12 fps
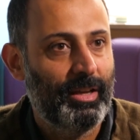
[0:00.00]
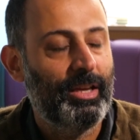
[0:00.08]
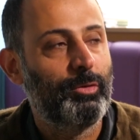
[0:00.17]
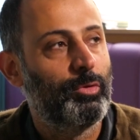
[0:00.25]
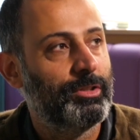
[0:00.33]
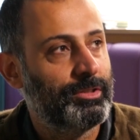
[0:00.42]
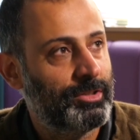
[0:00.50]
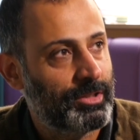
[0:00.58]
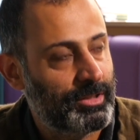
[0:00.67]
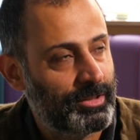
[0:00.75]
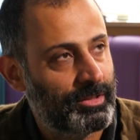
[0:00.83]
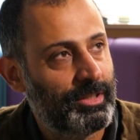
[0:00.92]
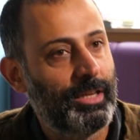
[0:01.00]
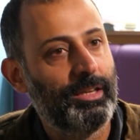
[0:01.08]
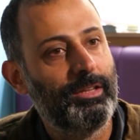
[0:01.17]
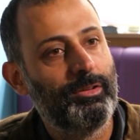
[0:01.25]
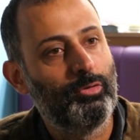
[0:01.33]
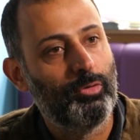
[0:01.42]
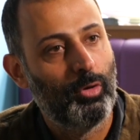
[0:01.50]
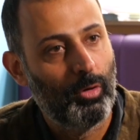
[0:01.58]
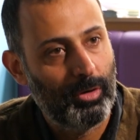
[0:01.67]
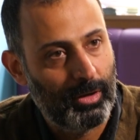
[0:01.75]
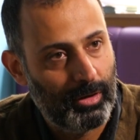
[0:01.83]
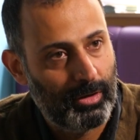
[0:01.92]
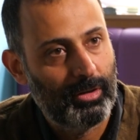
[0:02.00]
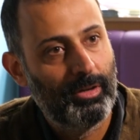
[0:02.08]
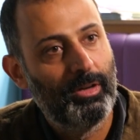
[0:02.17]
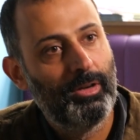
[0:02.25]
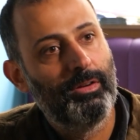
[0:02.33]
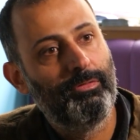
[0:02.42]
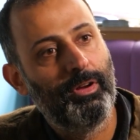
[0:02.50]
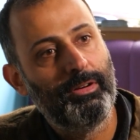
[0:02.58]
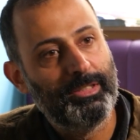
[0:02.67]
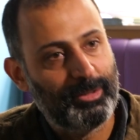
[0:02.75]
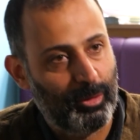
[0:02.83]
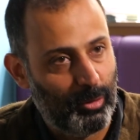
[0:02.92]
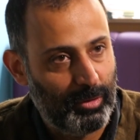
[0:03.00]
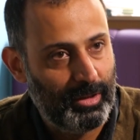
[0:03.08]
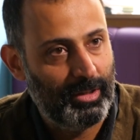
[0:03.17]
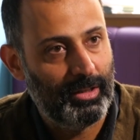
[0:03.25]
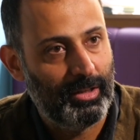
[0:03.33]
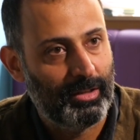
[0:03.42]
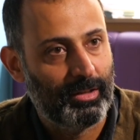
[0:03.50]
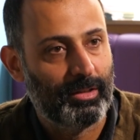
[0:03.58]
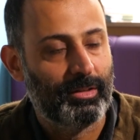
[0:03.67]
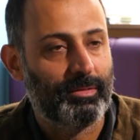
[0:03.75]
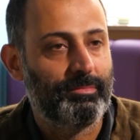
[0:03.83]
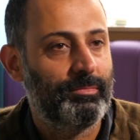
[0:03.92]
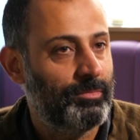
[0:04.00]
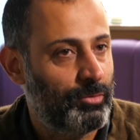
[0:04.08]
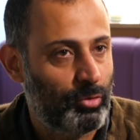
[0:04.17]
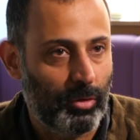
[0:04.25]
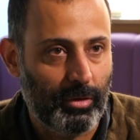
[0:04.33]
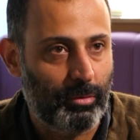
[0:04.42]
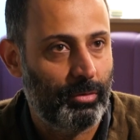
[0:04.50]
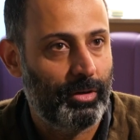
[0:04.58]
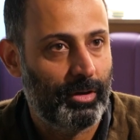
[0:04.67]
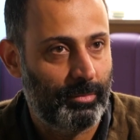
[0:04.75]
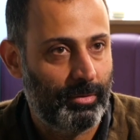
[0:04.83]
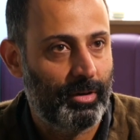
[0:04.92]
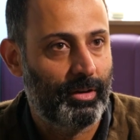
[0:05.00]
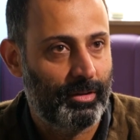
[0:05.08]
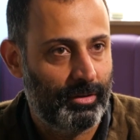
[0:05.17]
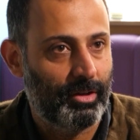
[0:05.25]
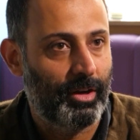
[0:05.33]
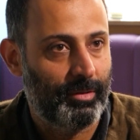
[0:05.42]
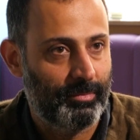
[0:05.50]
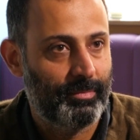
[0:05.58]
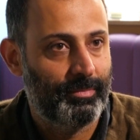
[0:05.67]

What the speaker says: It was just getting to know her very slowly in a 2 or 3 year time,